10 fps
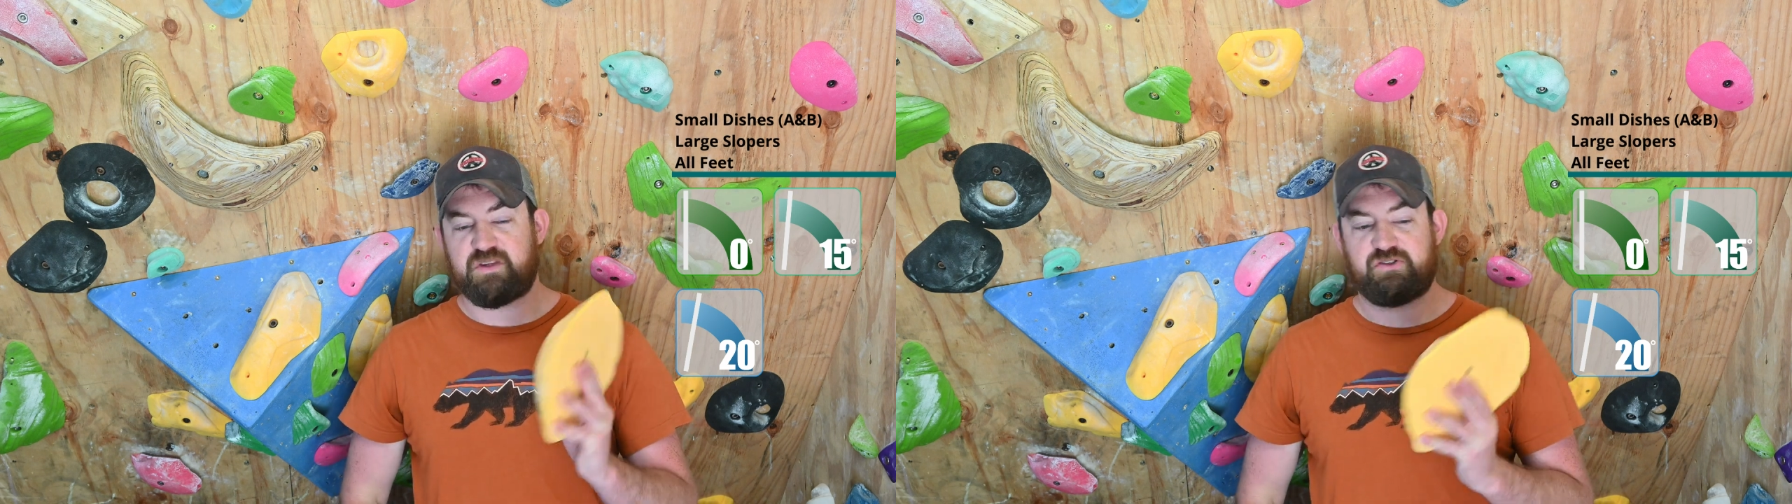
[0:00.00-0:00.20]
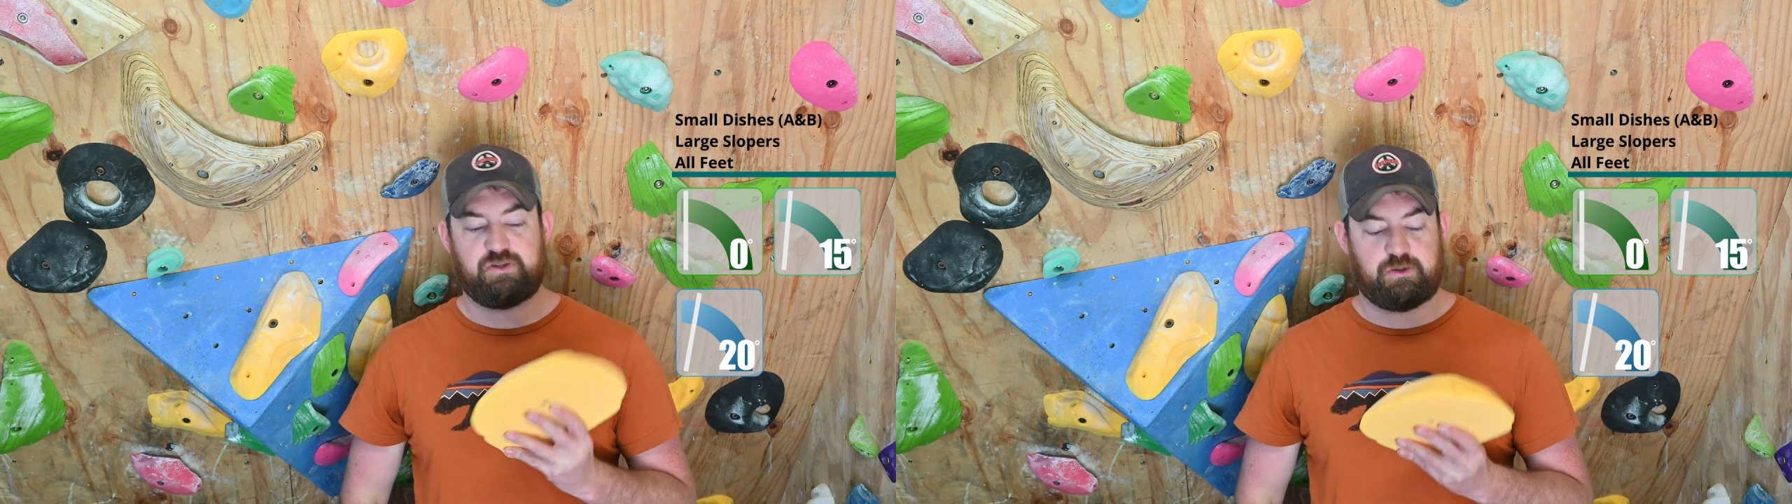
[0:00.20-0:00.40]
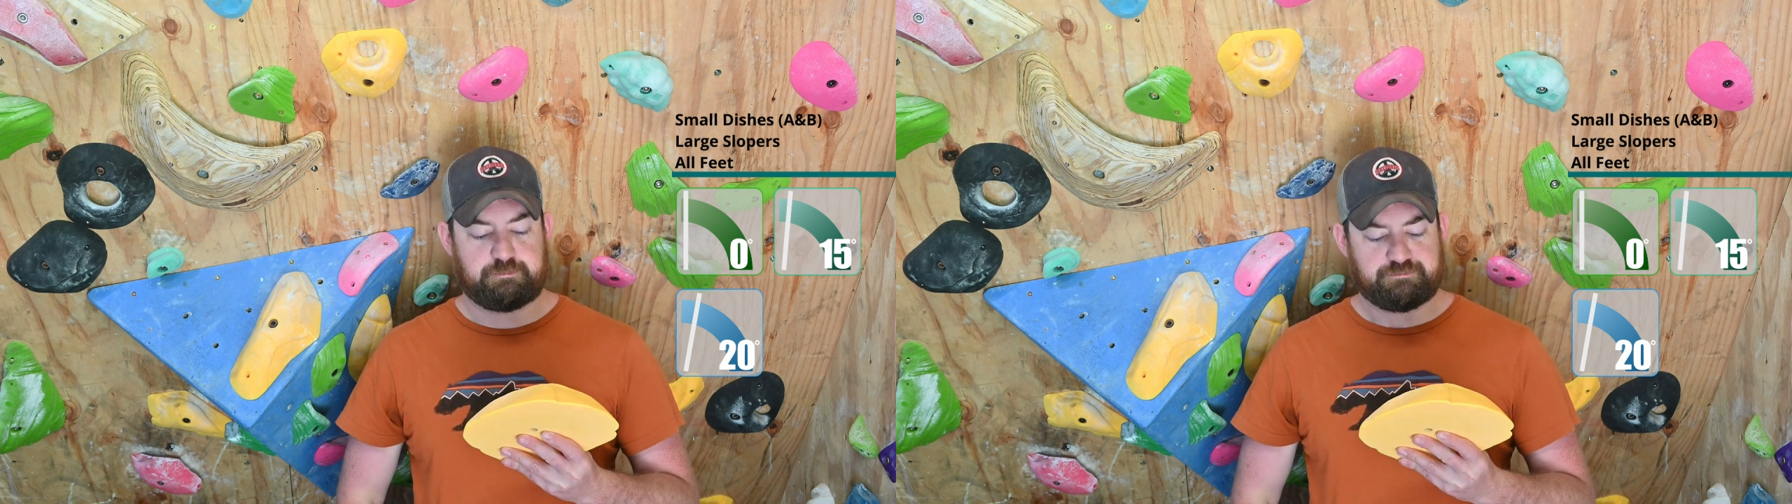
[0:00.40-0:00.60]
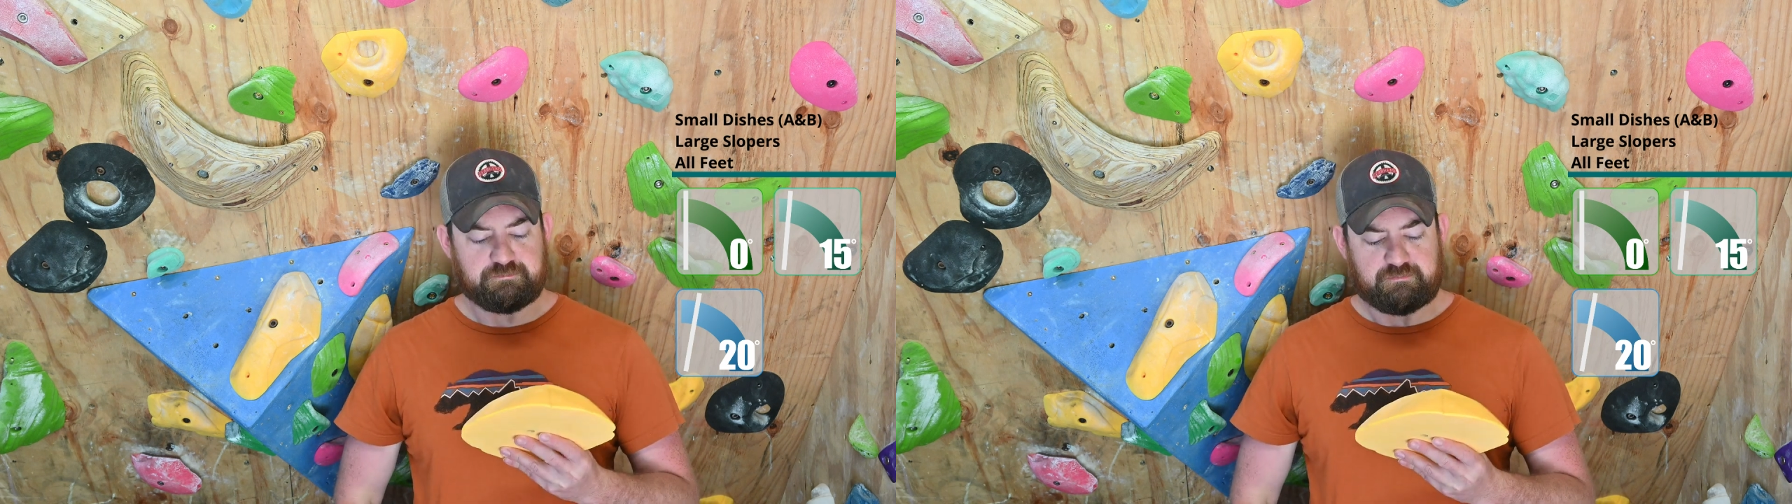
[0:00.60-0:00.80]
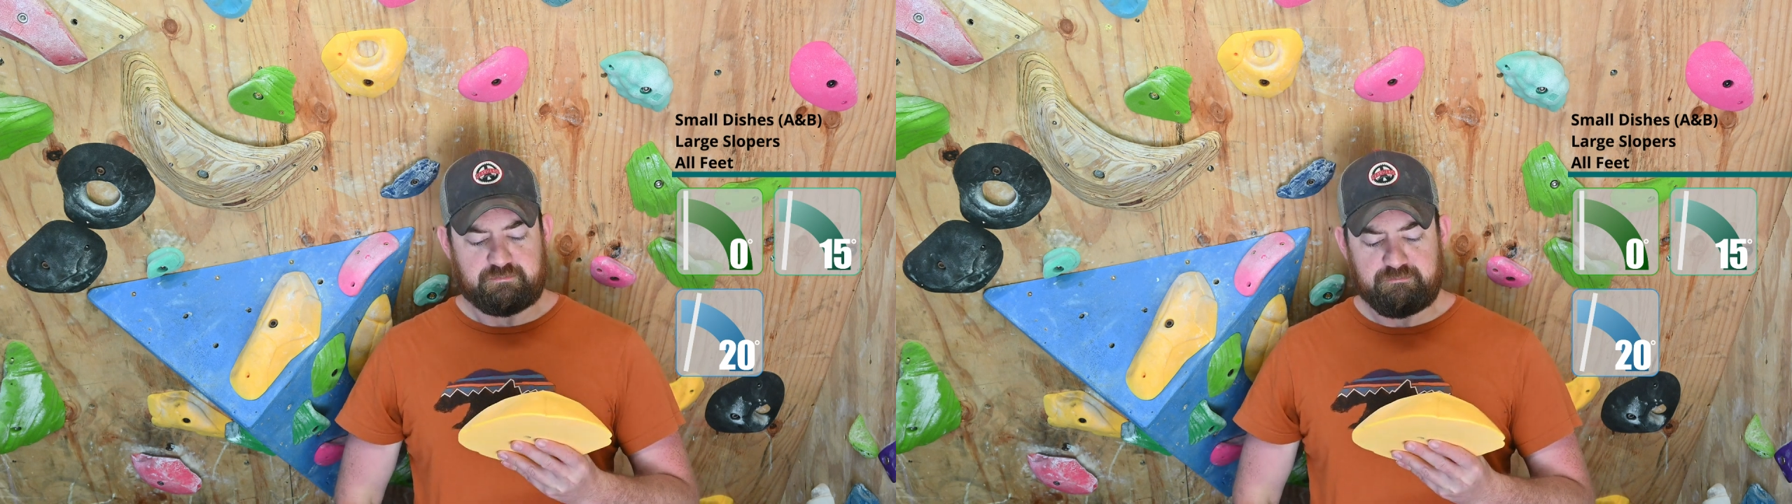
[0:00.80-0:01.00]
So
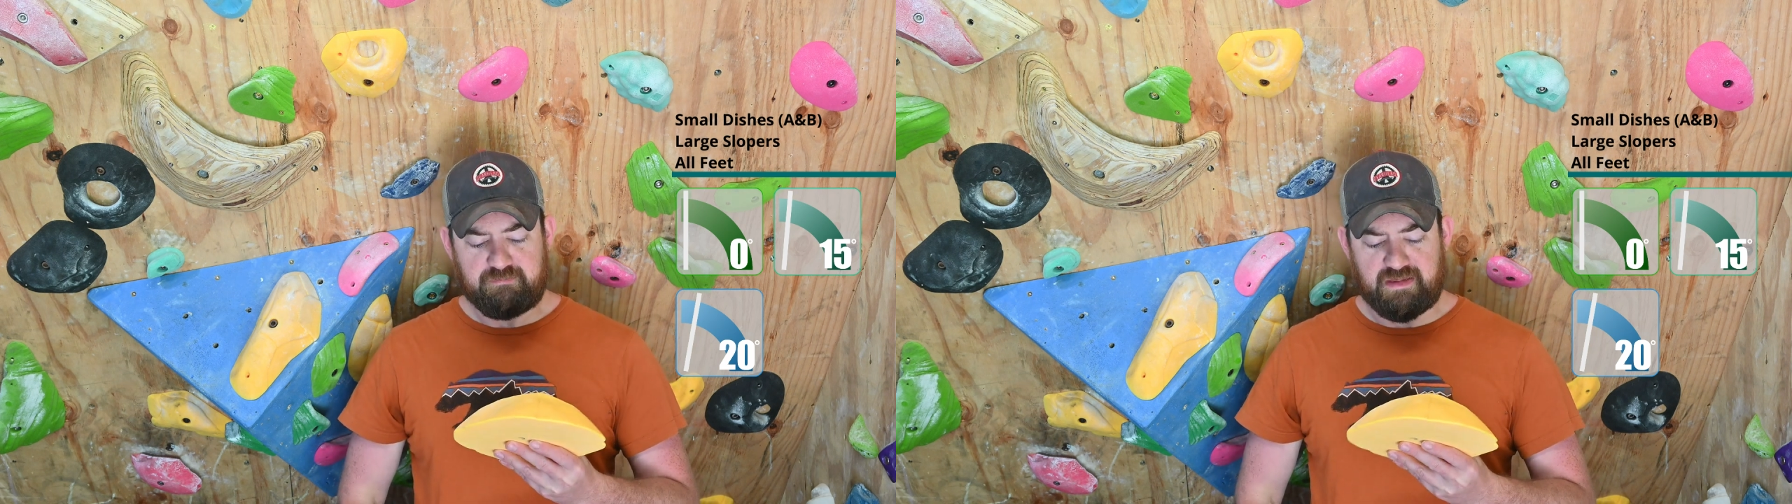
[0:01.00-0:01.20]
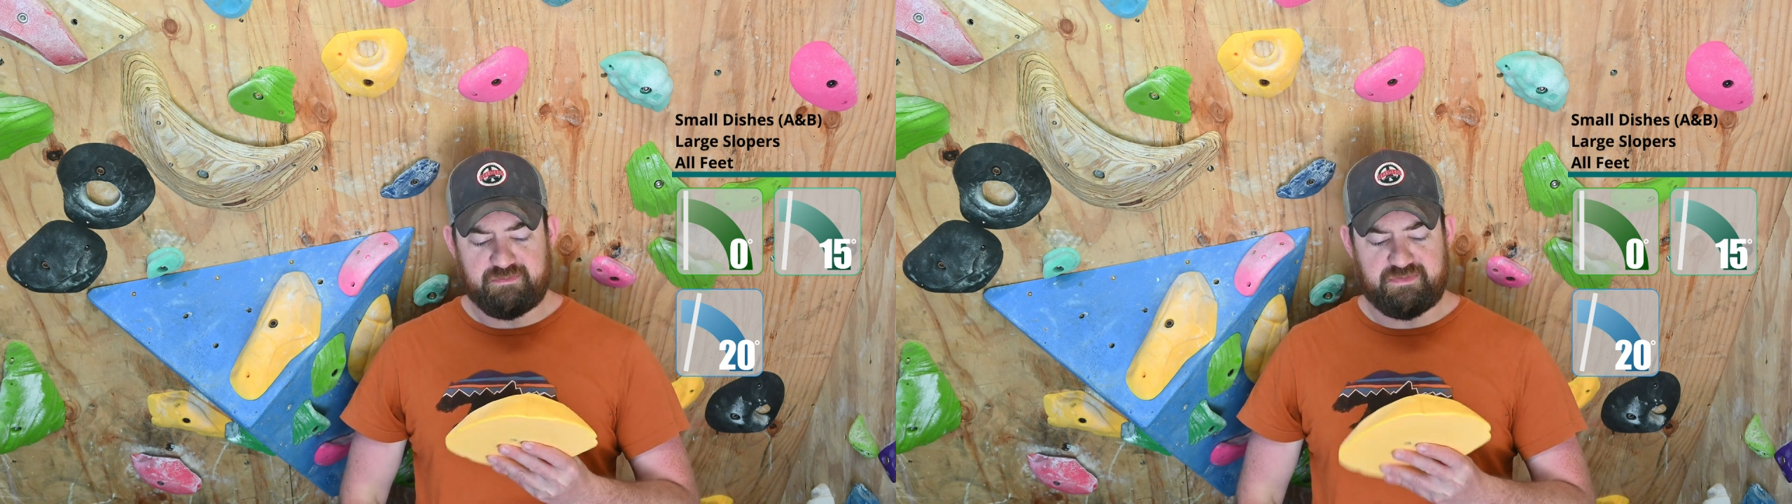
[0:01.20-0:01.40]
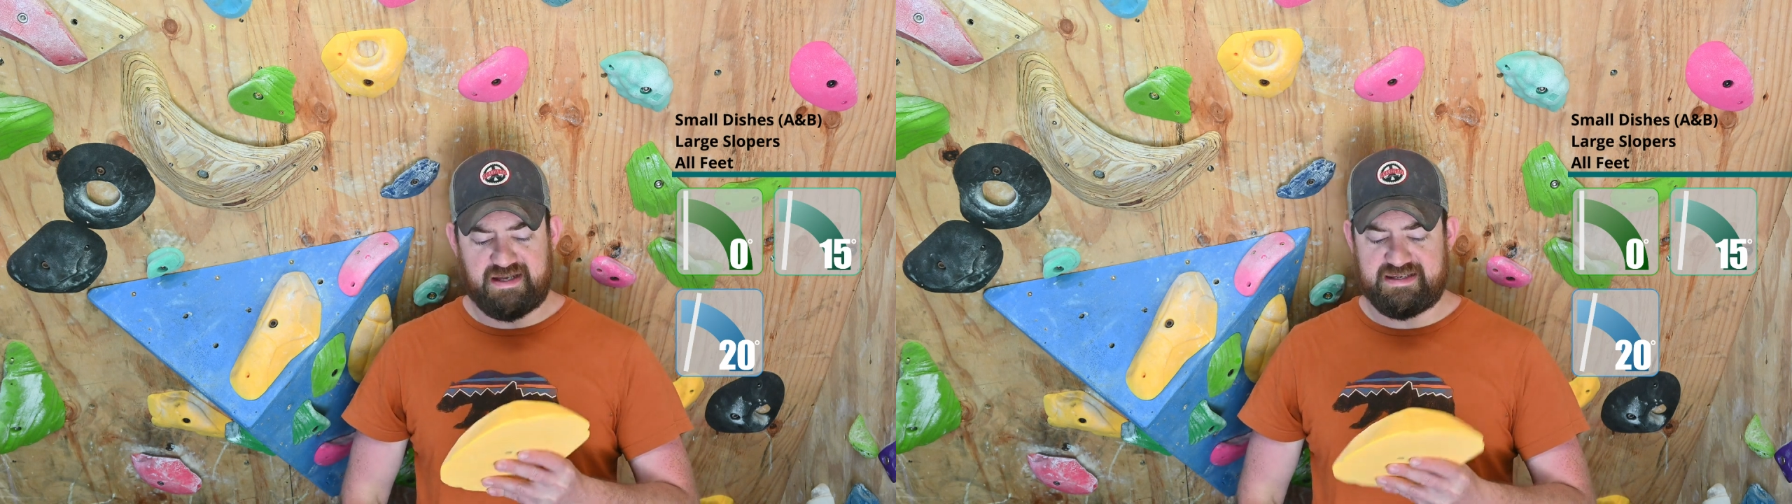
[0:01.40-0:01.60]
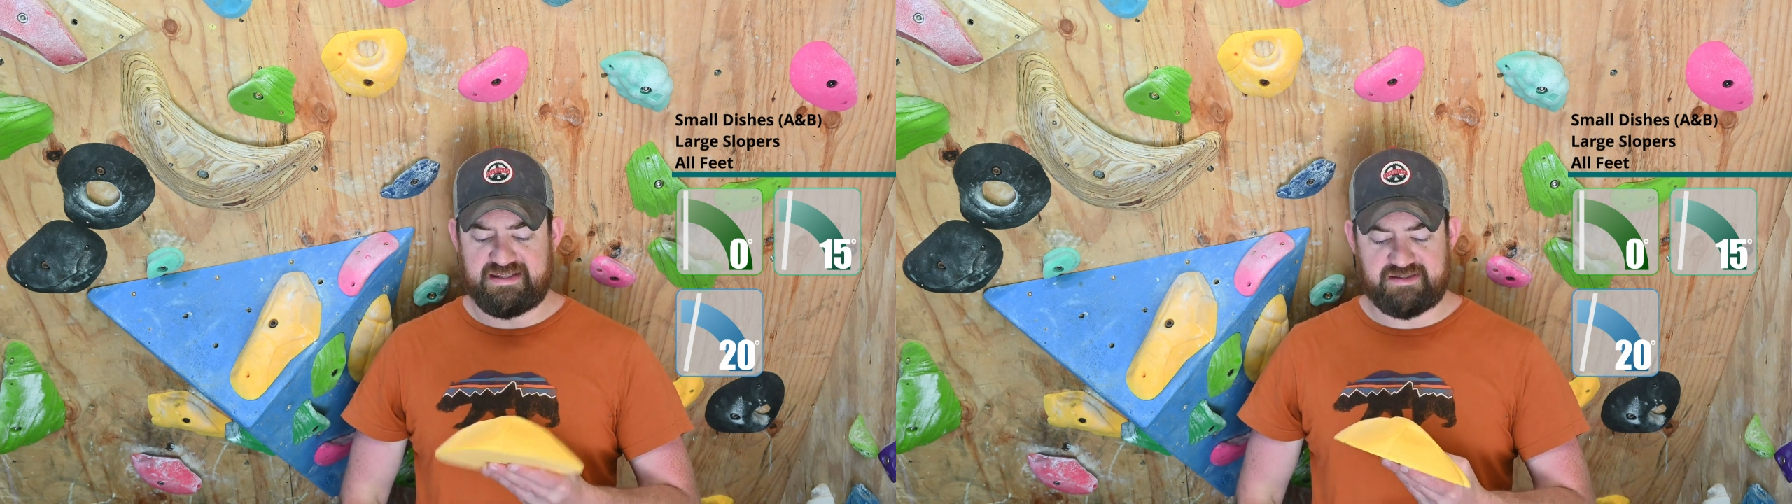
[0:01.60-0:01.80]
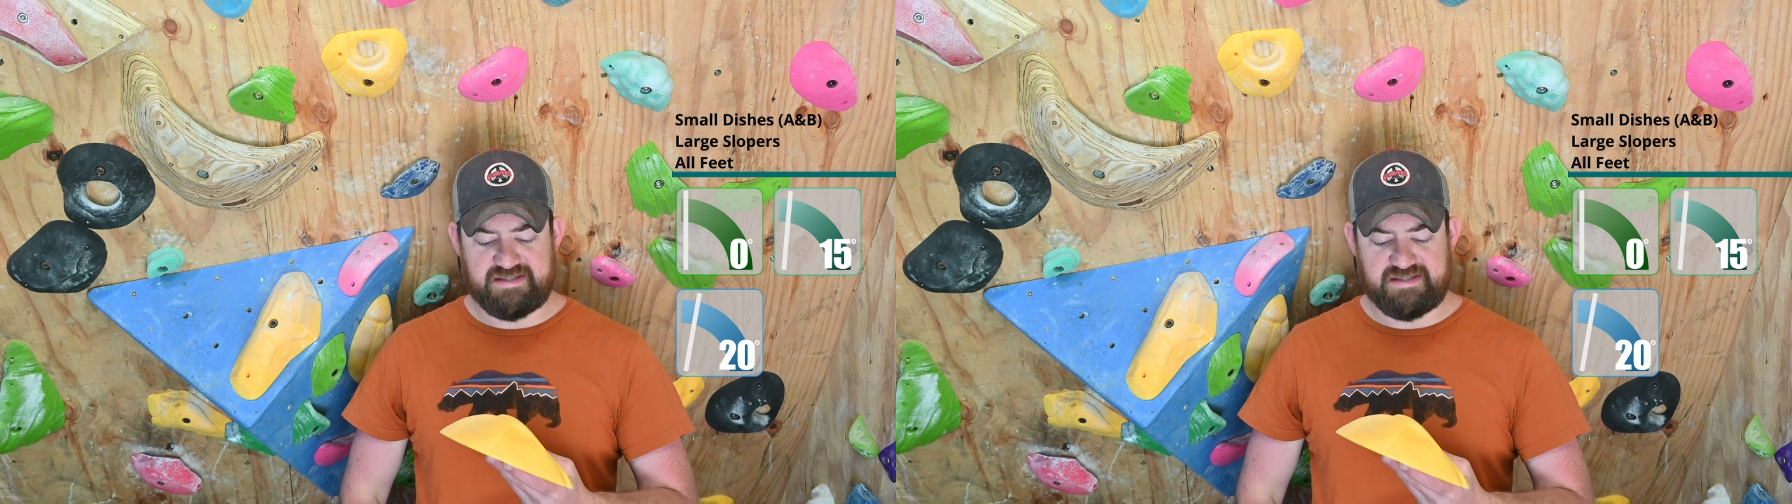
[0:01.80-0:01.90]
again,